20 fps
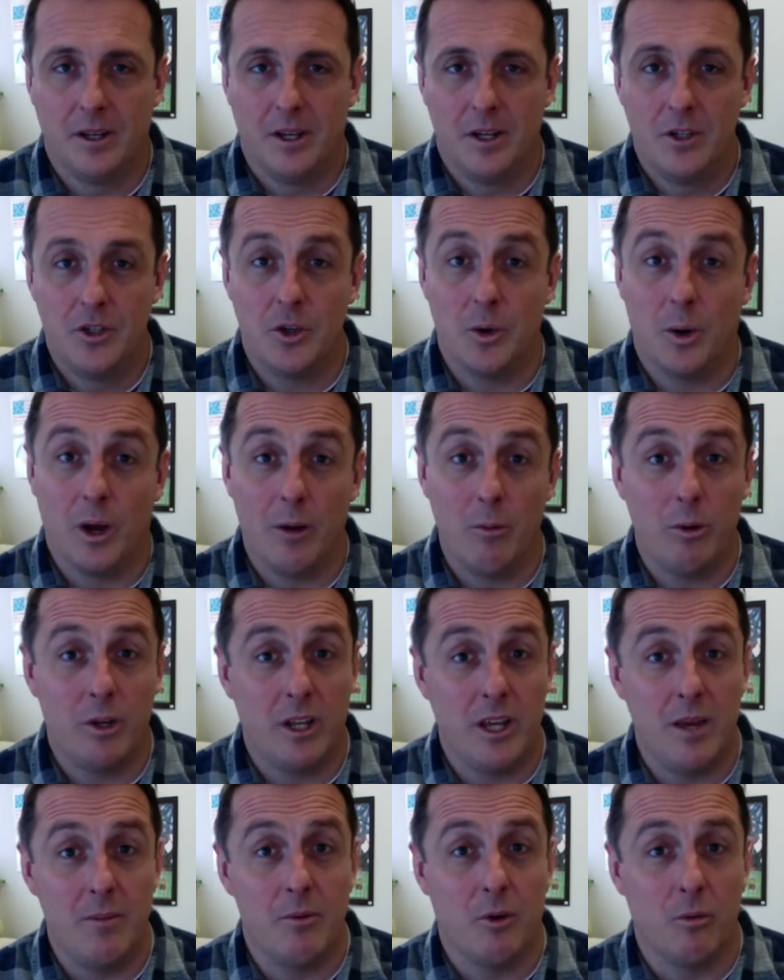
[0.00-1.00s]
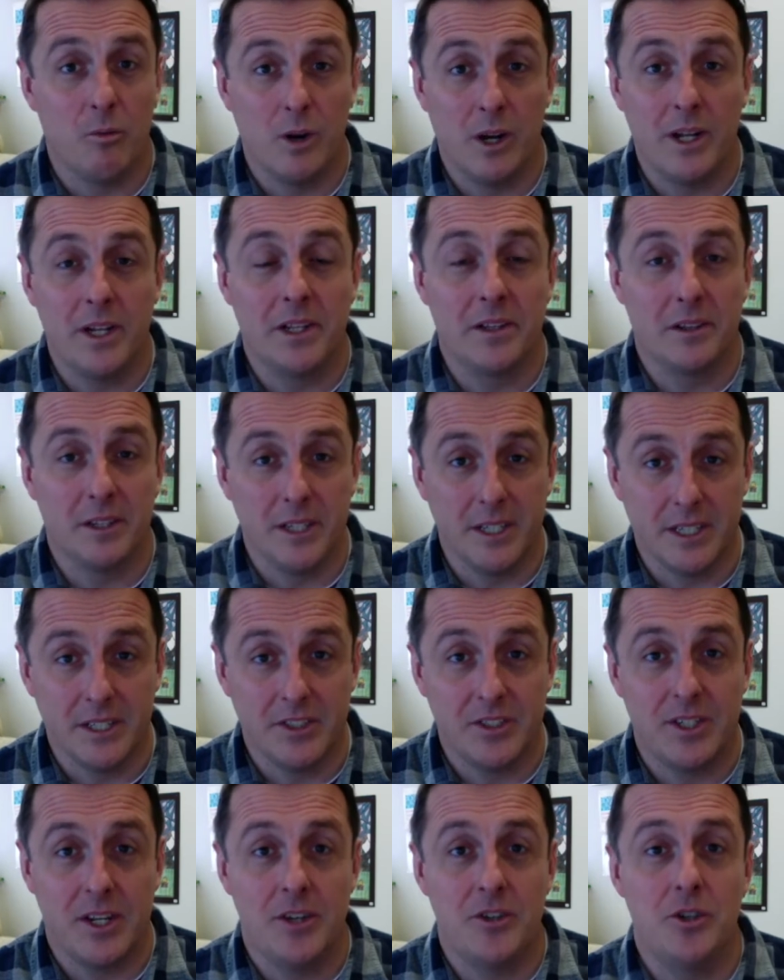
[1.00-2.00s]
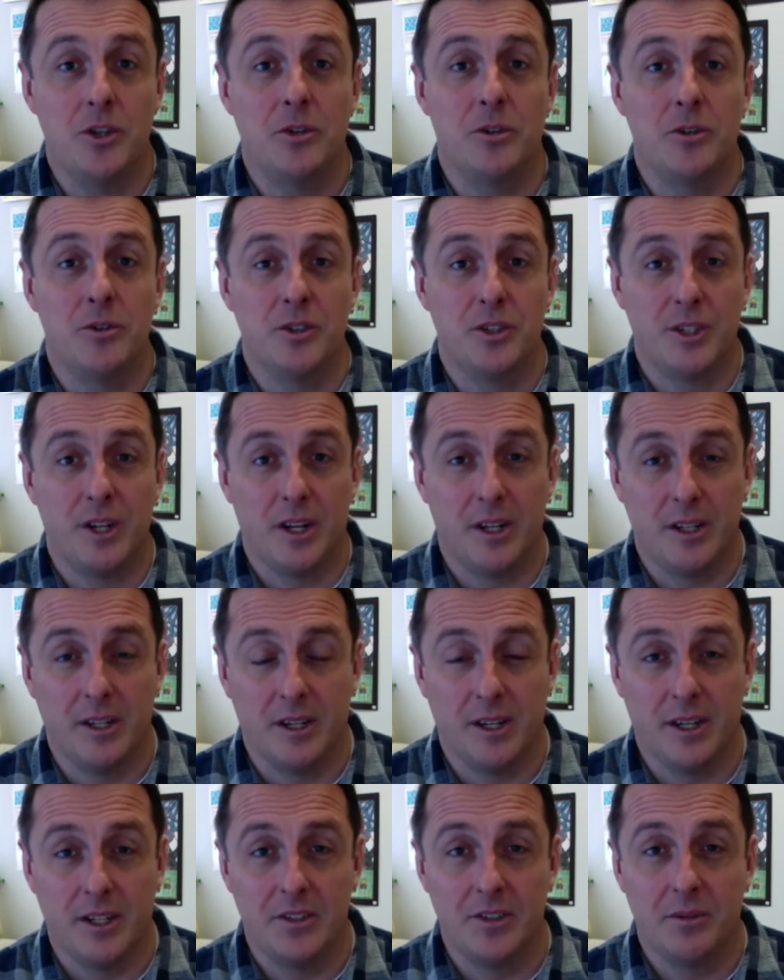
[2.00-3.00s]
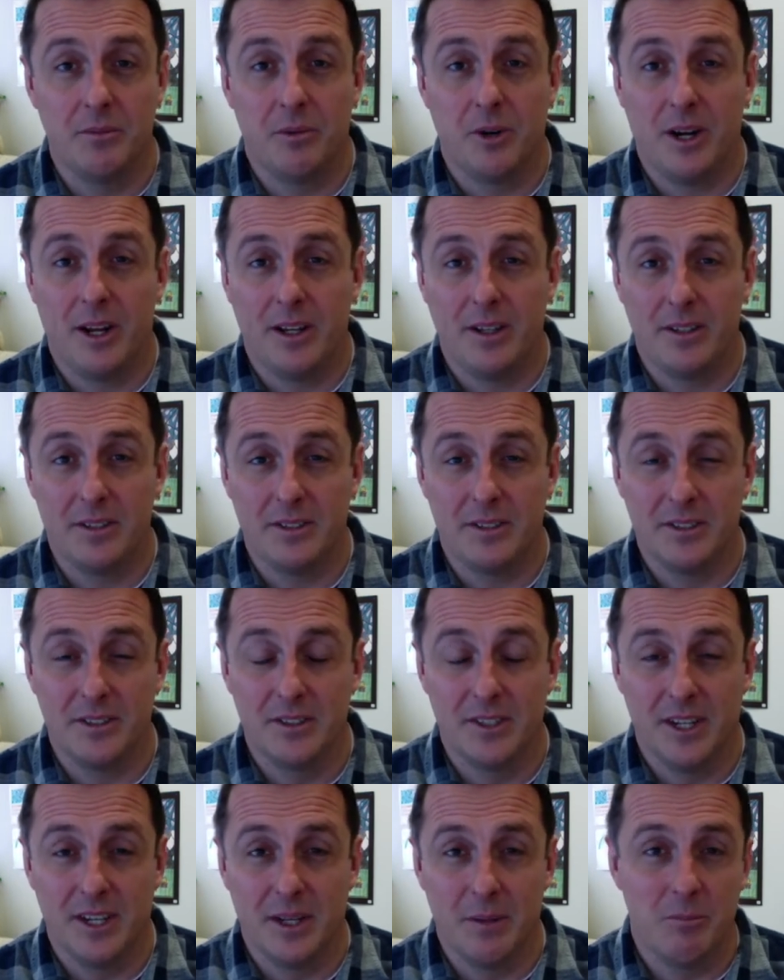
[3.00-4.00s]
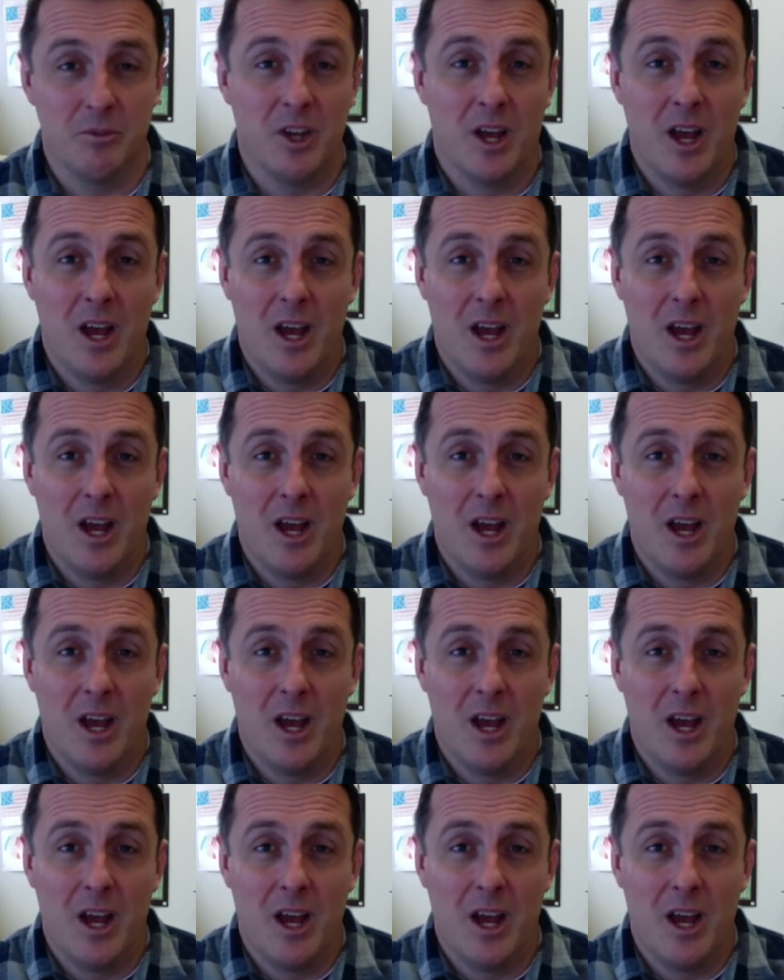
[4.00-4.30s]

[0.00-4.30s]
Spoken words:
So I would keep a running list as you do study guides and practice exams